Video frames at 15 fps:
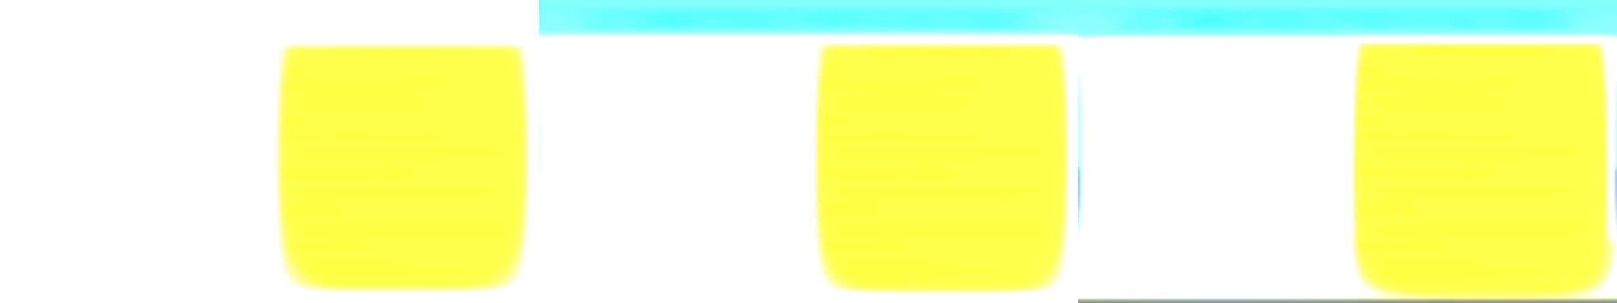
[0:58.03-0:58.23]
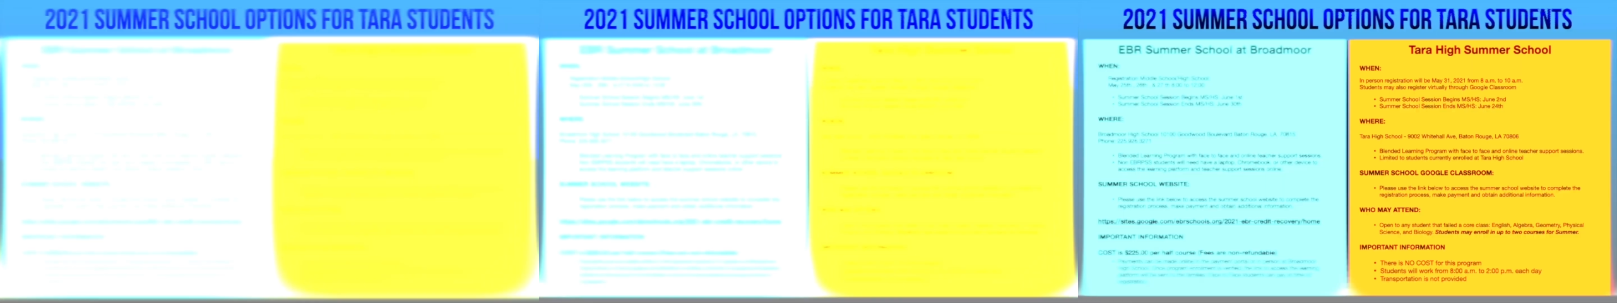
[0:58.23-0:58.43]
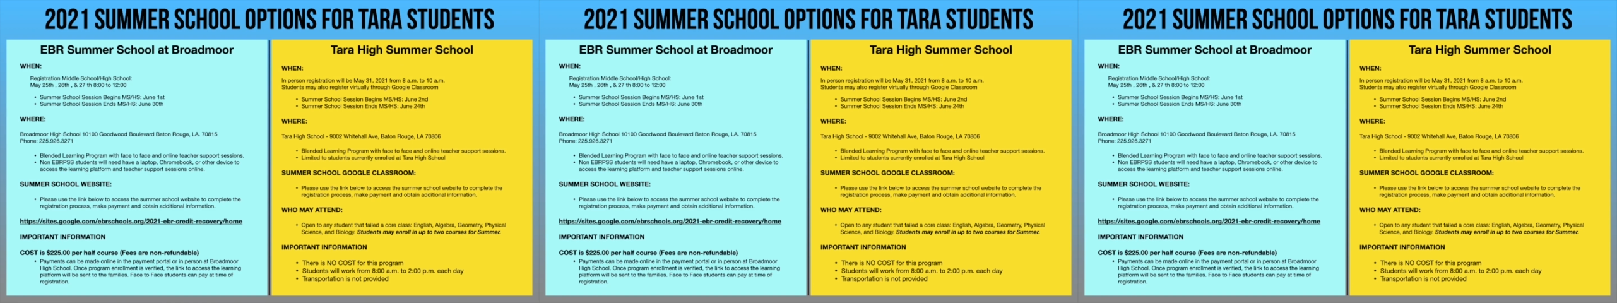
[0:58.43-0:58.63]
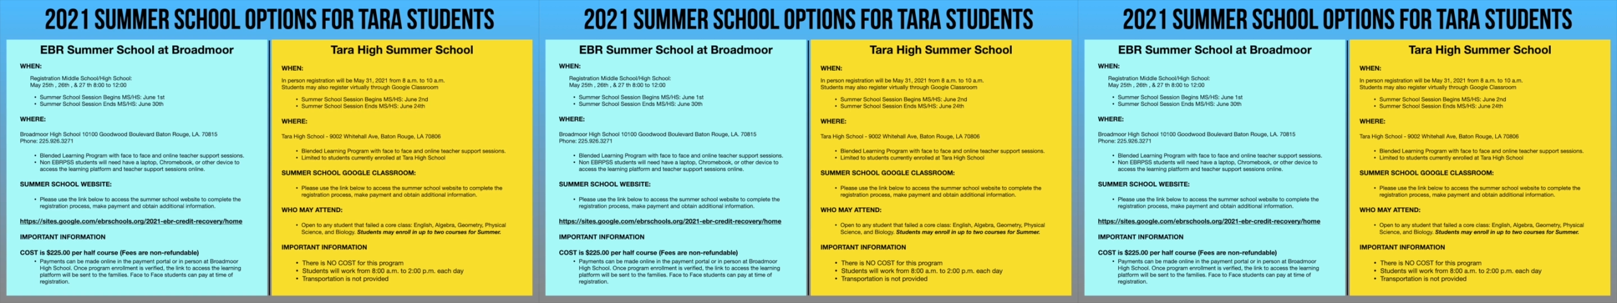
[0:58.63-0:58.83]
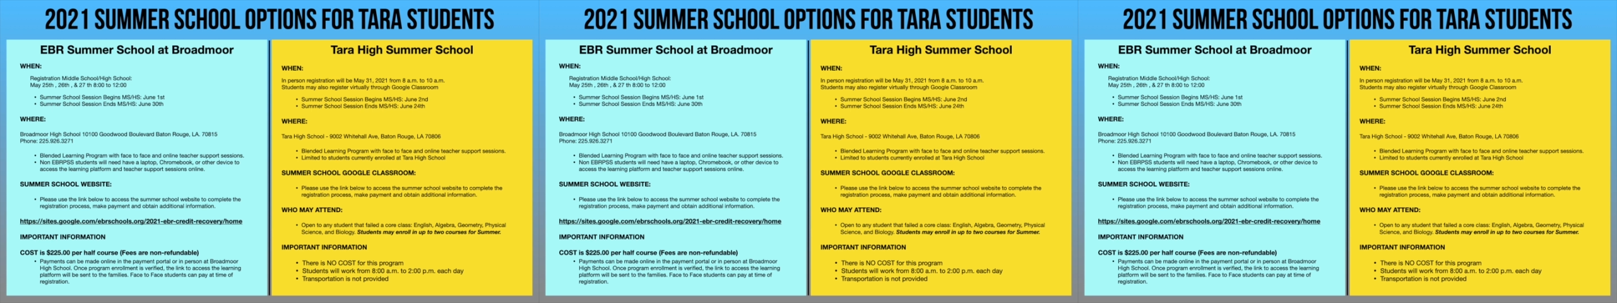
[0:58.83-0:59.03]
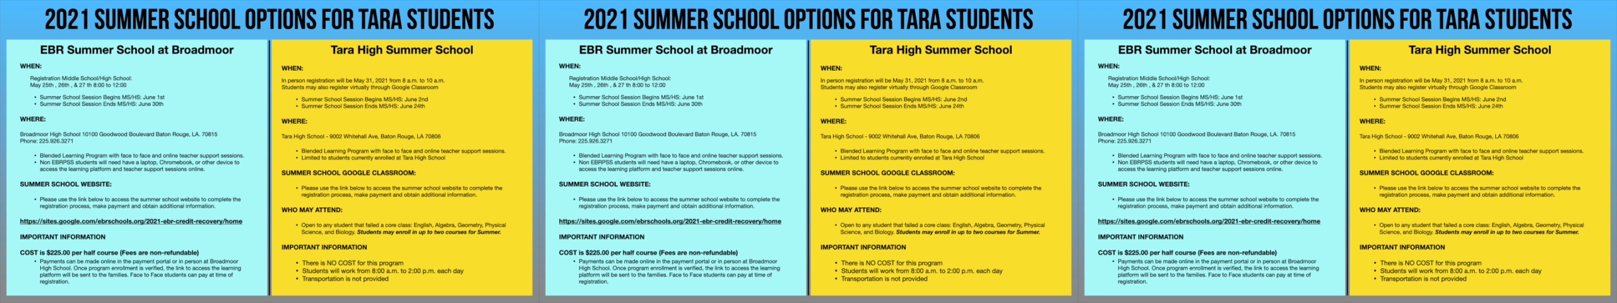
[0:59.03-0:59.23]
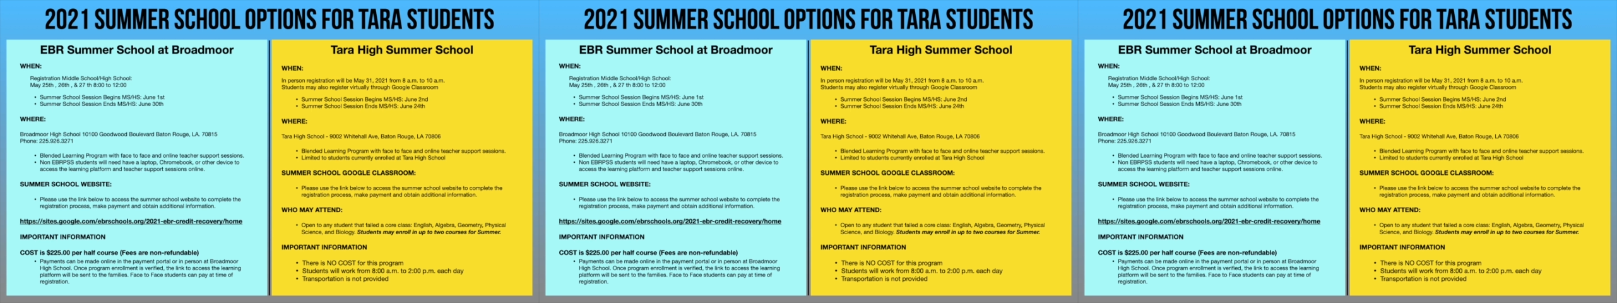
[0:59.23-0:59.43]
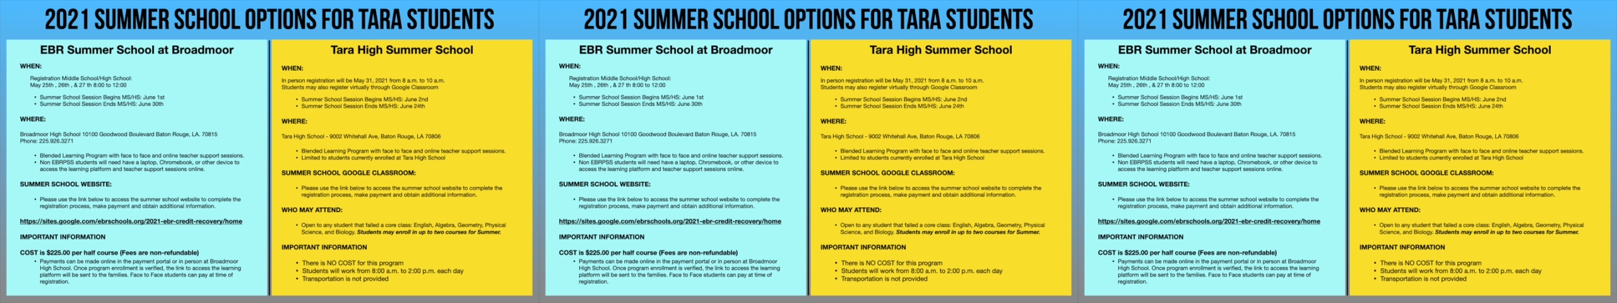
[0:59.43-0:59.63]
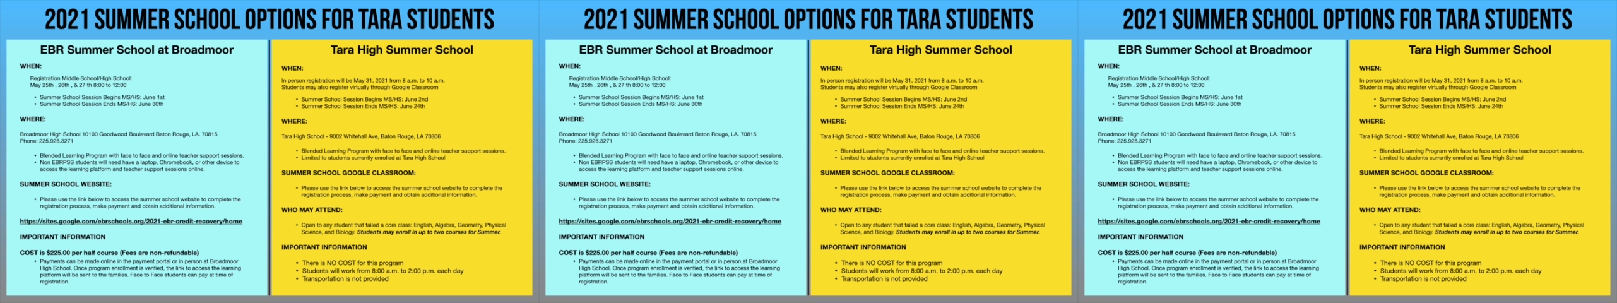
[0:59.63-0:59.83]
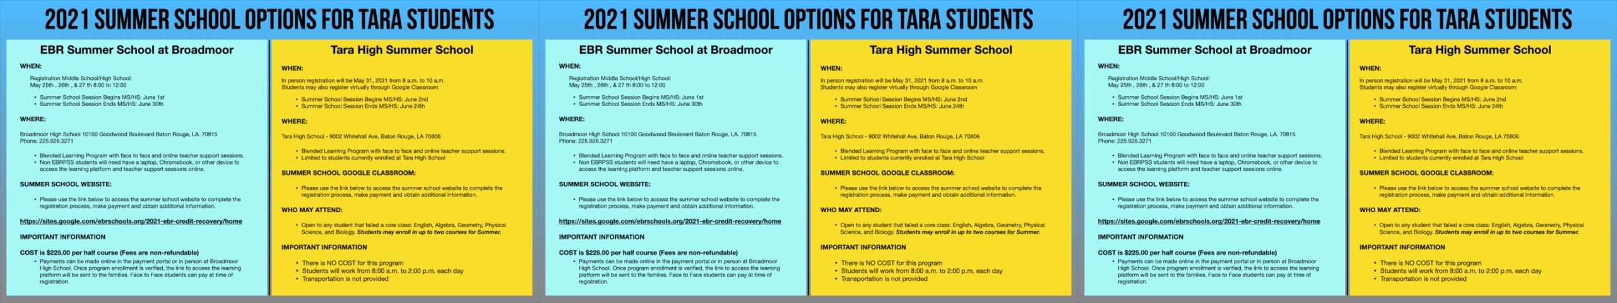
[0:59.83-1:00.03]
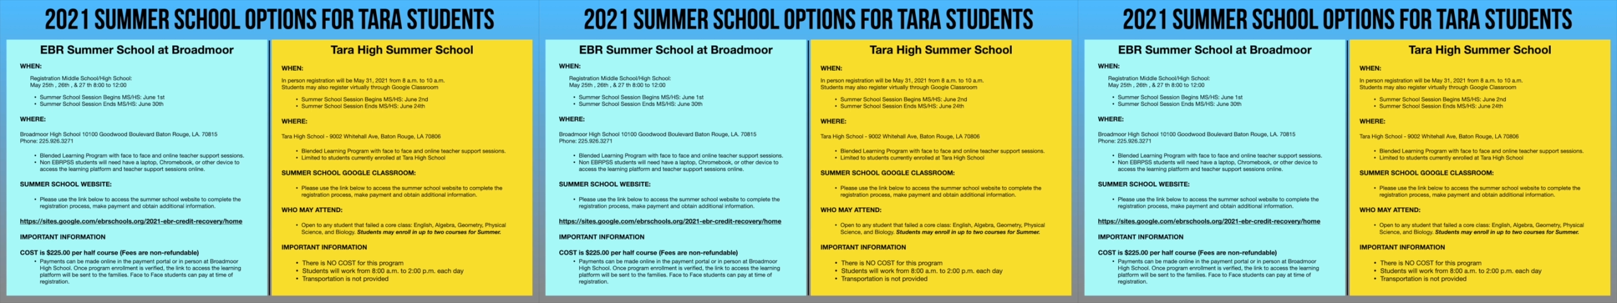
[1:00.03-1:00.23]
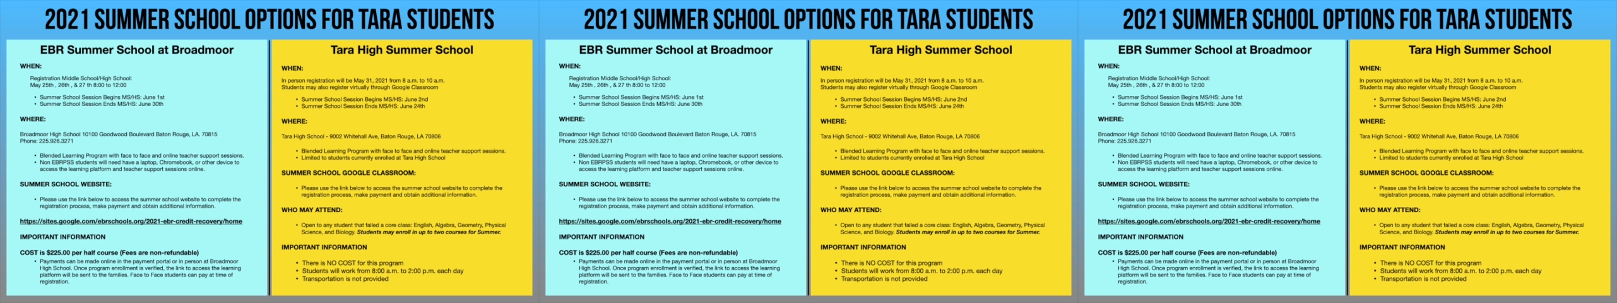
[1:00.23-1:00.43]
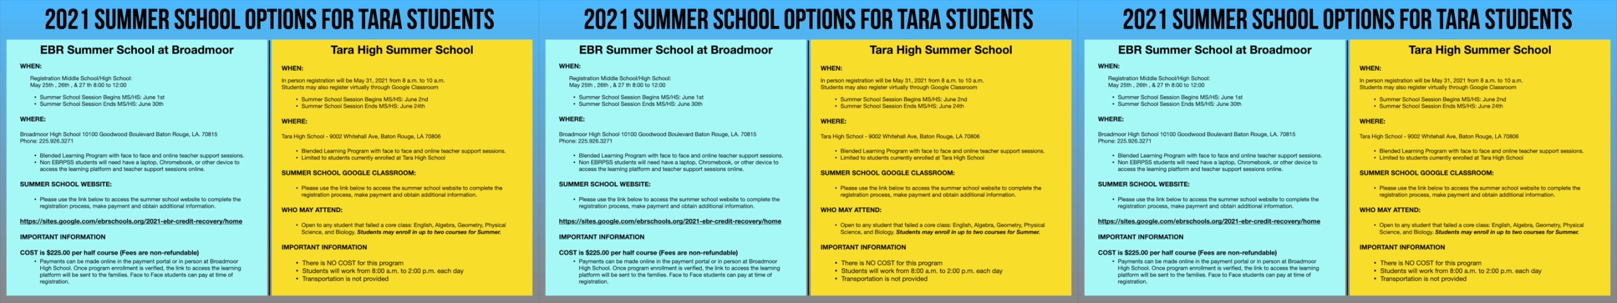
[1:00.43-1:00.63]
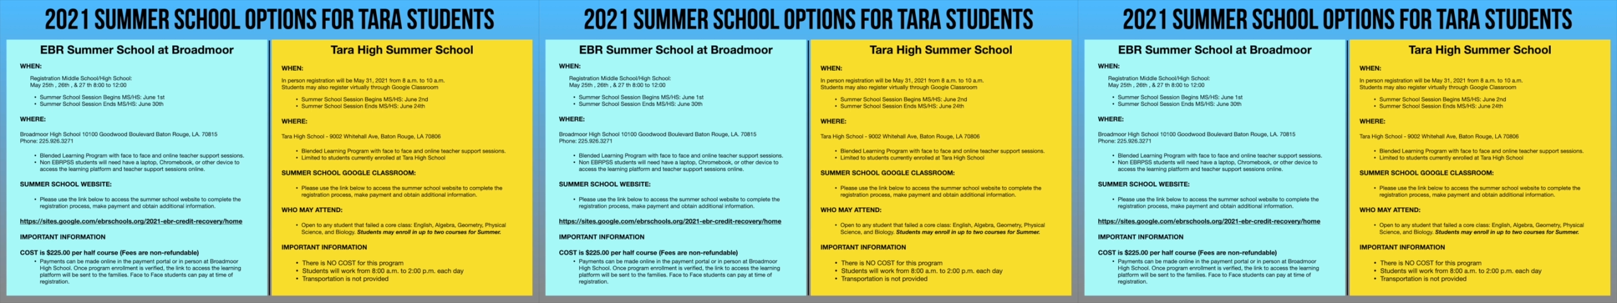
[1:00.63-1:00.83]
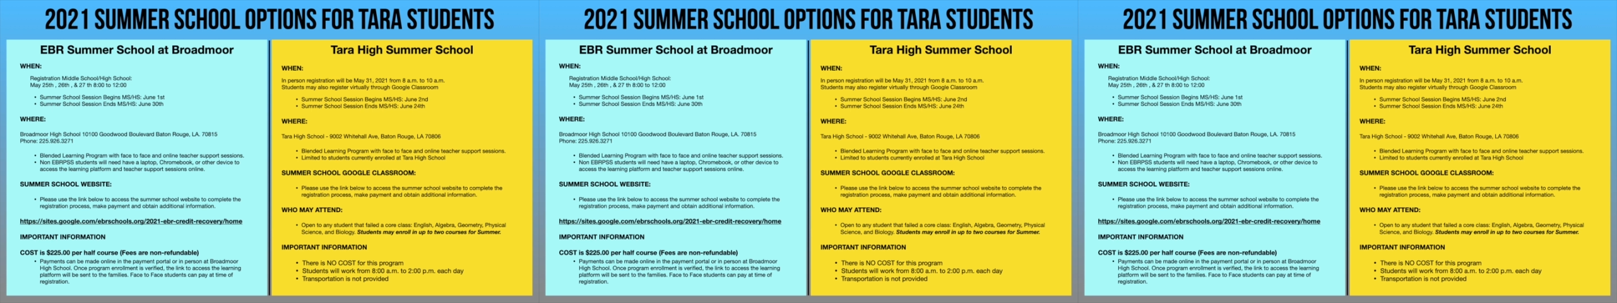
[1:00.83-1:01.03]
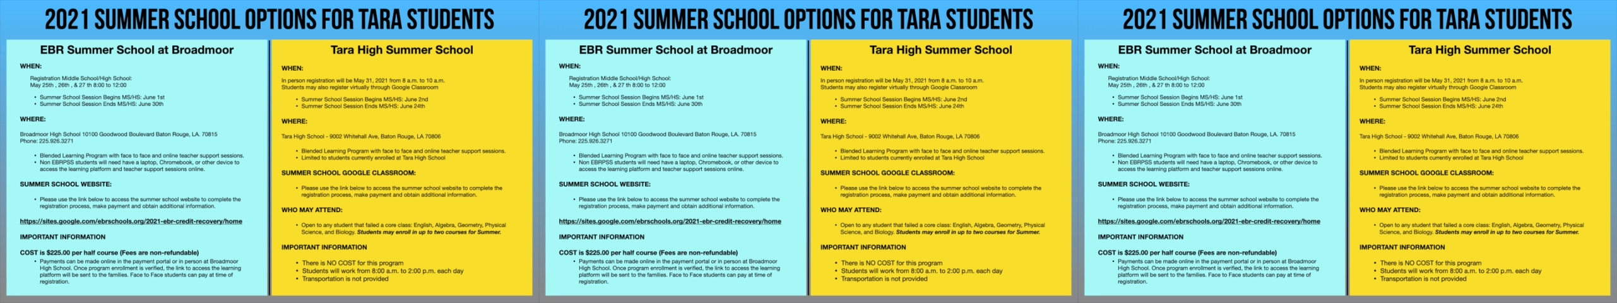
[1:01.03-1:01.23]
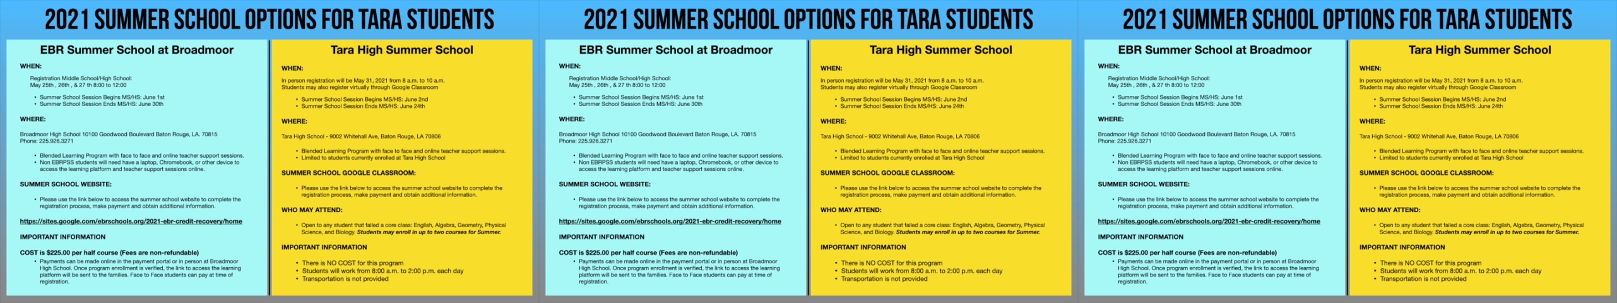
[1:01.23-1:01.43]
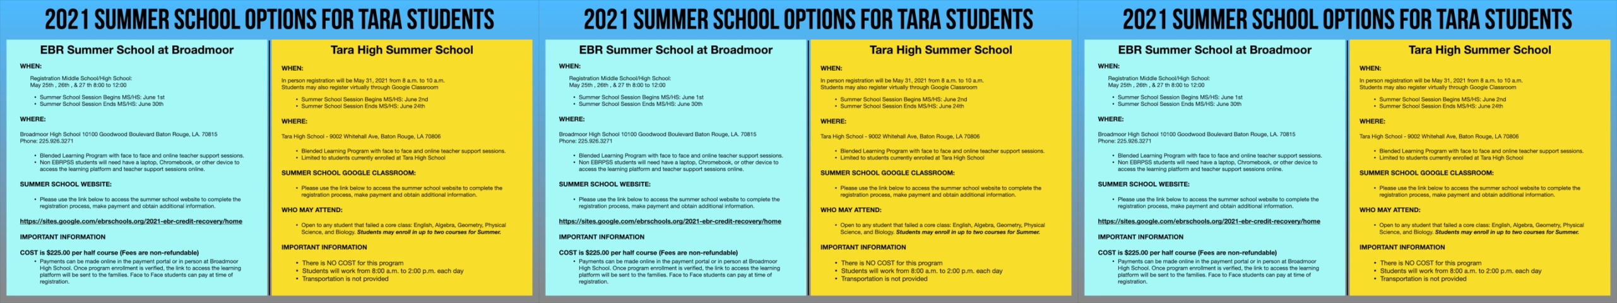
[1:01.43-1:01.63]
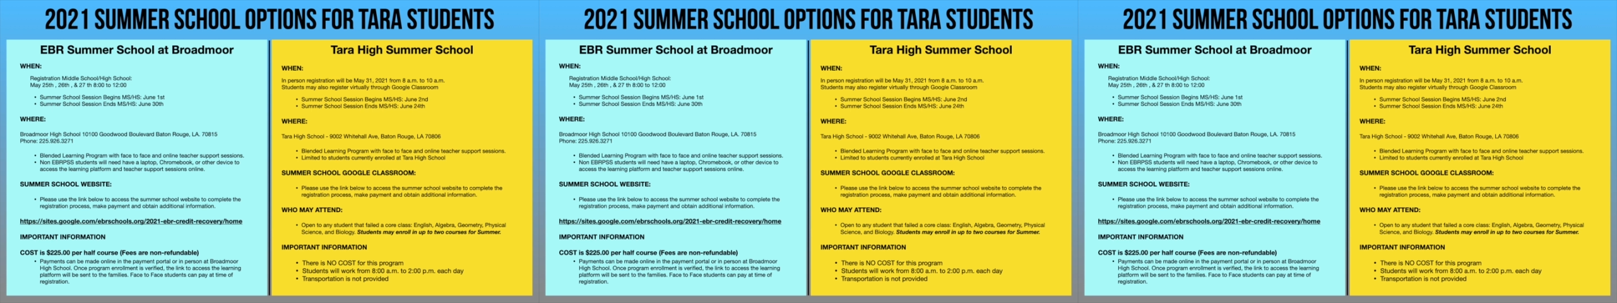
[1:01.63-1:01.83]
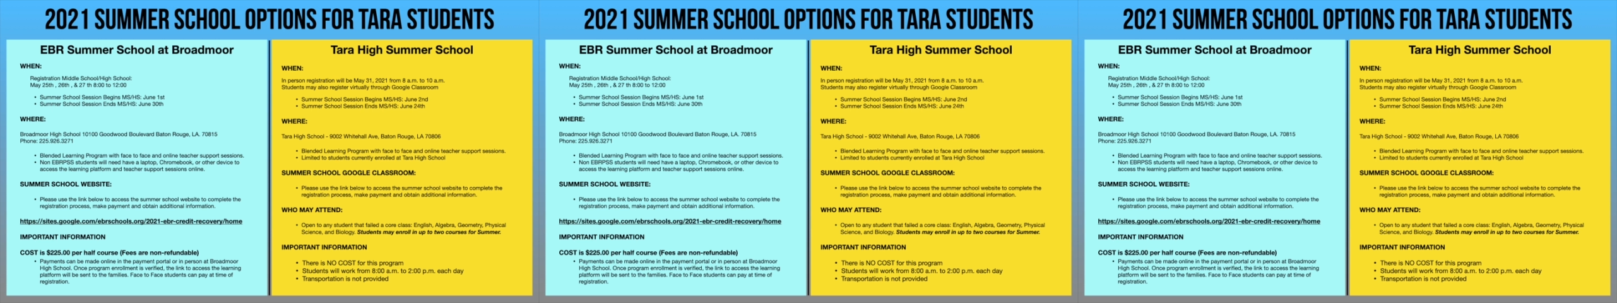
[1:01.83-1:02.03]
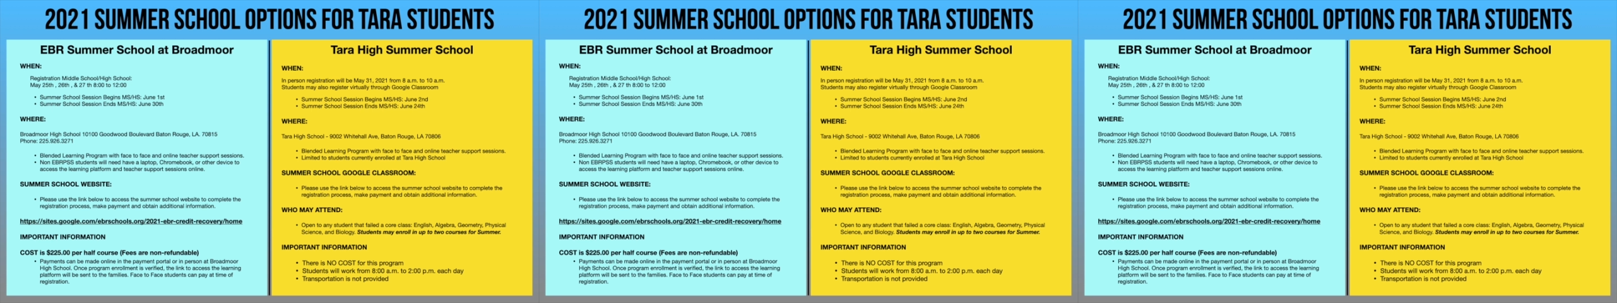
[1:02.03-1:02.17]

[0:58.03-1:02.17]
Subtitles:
No face is visible, so there are no lips to read.